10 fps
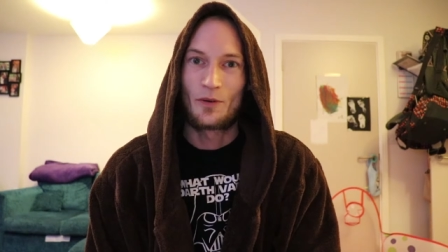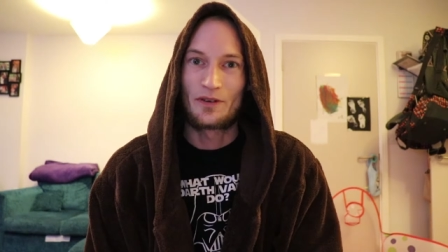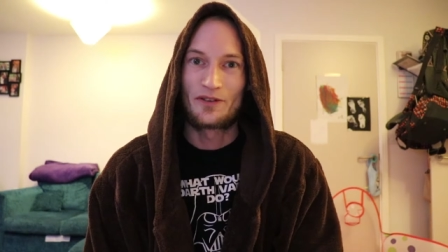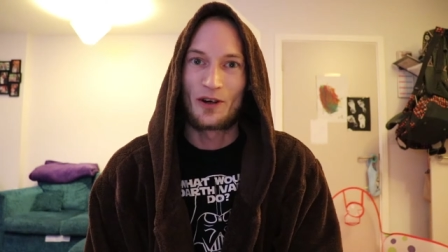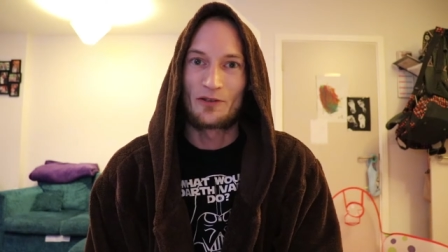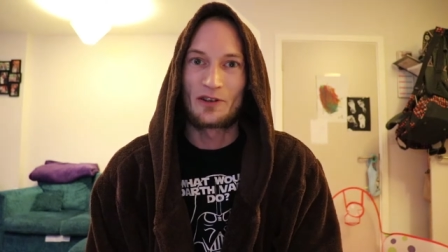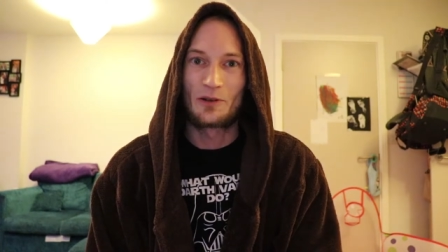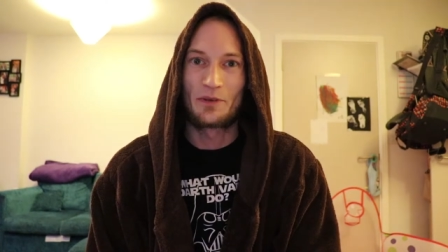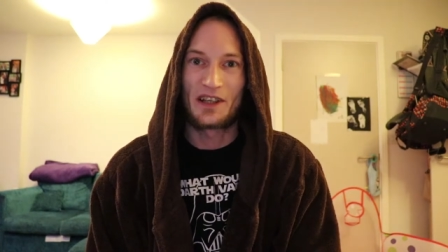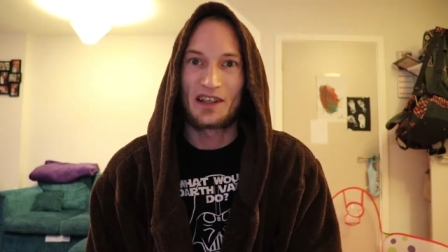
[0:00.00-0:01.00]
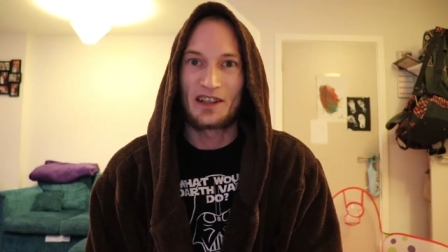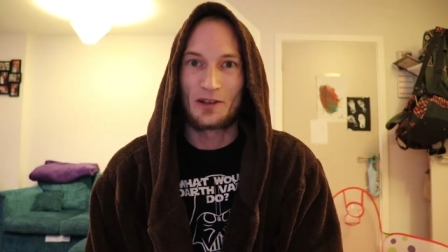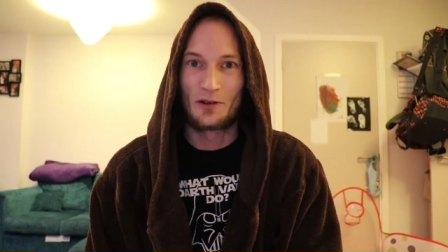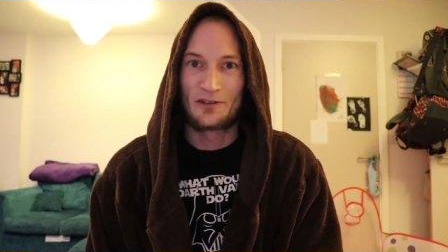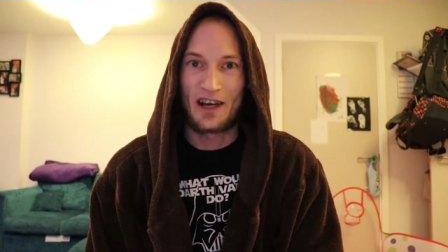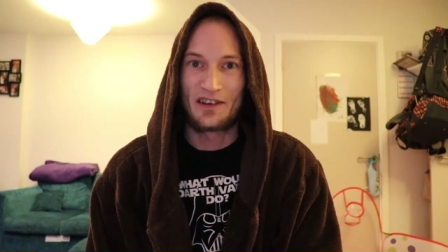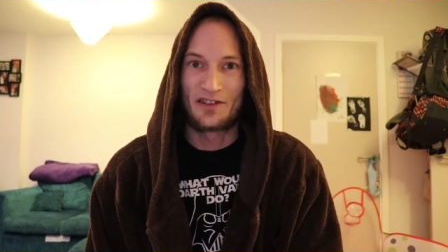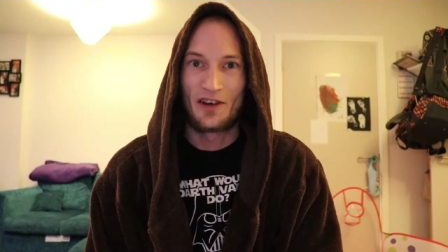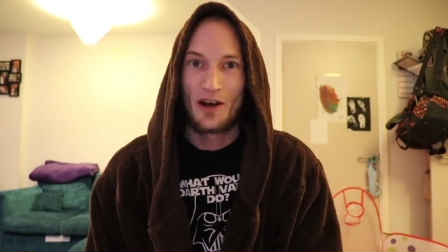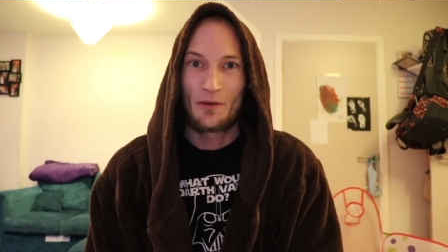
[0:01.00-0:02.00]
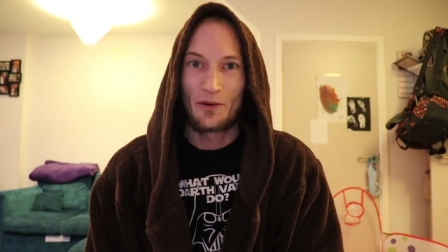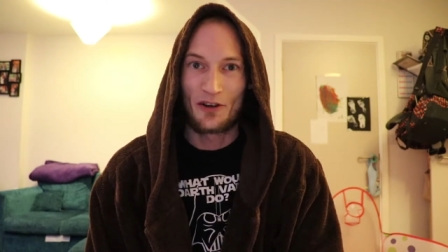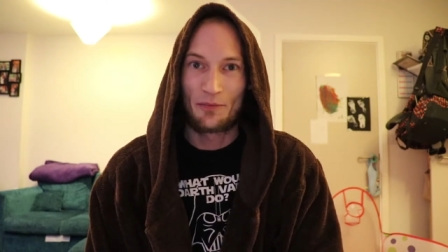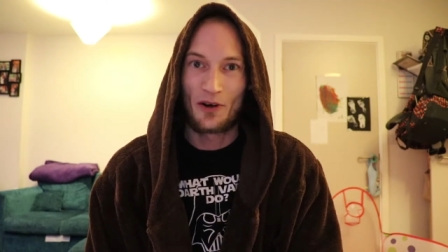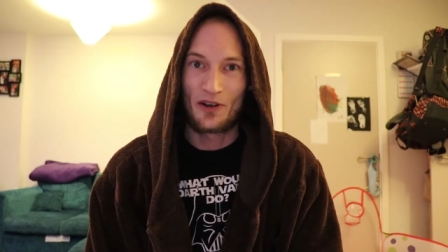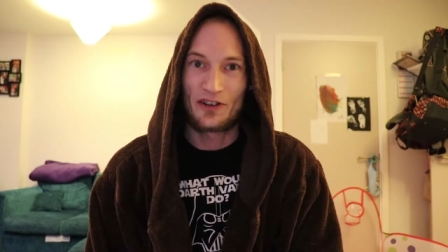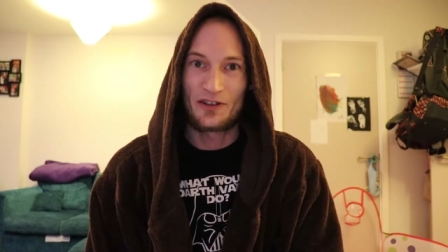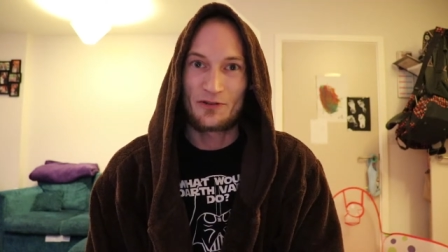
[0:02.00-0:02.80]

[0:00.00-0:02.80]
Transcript: with no real beginning or end, but as part of the